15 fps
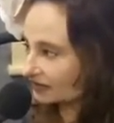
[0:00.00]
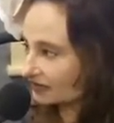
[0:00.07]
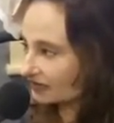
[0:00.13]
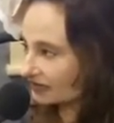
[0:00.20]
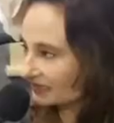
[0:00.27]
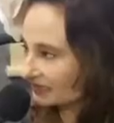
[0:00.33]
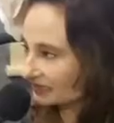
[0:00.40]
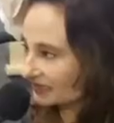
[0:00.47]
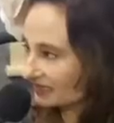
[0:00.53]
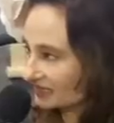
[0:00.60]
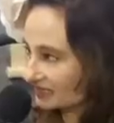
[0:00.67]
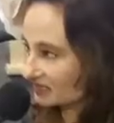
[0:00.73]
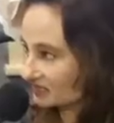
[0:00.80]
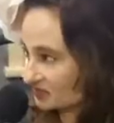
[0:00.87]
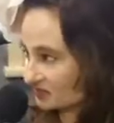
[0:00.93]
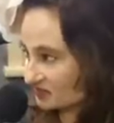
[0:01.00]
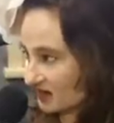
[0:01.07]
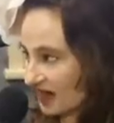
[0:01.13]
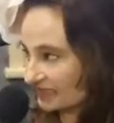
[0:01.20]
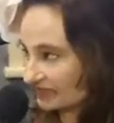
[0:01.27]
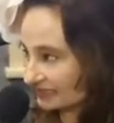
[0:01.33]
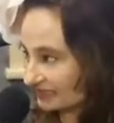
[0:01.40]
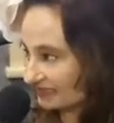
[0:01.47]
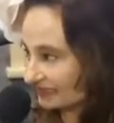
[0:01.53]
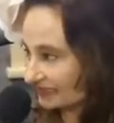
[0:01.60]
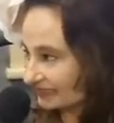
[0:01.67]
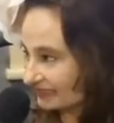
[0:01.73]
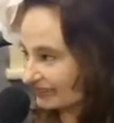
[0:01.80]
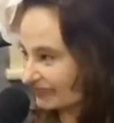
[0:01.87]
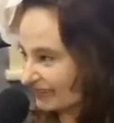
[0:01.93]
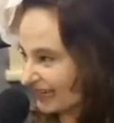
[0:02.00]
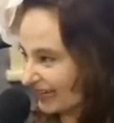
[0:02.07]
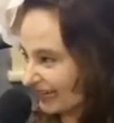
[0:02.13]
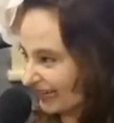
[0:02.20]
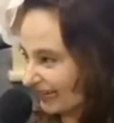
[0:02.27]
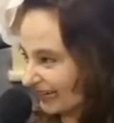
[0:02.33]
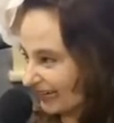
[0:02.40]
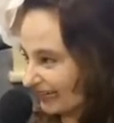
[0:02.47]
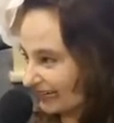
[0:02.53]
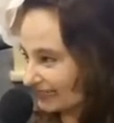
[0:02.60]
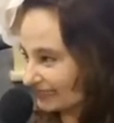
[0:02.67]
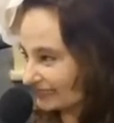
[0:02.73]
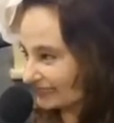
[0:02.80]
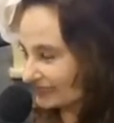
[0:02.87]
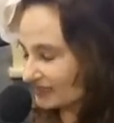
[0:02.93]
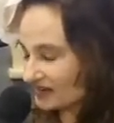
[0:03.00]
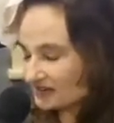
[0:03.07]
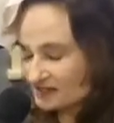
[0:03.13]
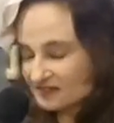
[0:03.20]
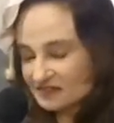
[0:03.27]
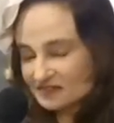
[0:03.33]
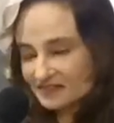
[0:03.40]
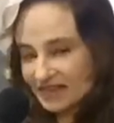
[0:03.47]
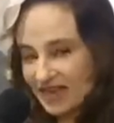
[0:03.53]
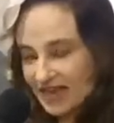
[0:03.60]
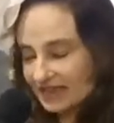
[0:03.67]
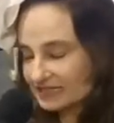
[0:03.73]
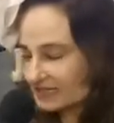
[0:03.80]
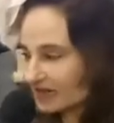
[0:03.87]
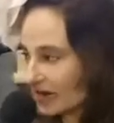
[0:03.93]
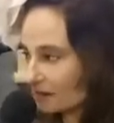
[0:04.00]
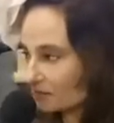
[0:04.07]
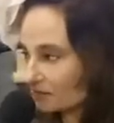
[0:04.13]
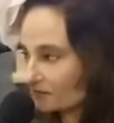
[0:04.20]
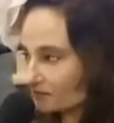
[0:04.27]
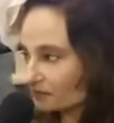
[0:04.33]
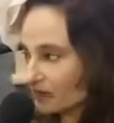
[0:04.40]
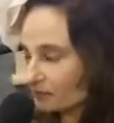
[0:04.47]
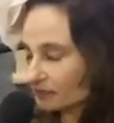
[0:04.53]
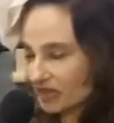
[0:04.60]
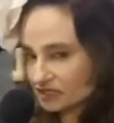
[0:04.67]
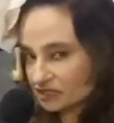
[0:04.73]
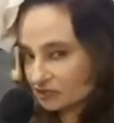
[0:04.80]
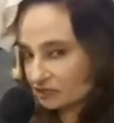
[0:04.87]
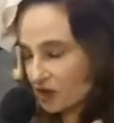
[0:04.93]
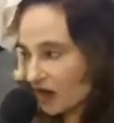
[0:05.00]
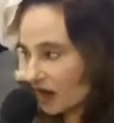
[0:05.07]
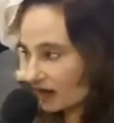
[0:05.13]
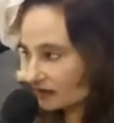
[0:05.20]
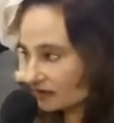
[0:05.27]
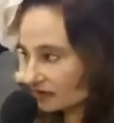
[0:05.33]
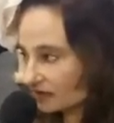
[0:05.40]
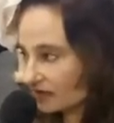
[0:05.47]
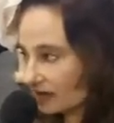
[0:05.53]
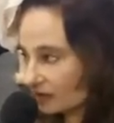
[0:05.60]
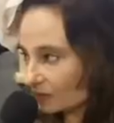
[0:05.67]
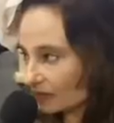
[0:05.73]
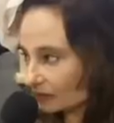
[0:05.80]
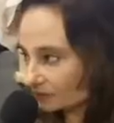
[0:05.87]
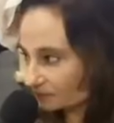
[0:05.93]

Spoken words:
Yeah, that's Australian. Yeah, it's so good. And Blushing Bride is another one.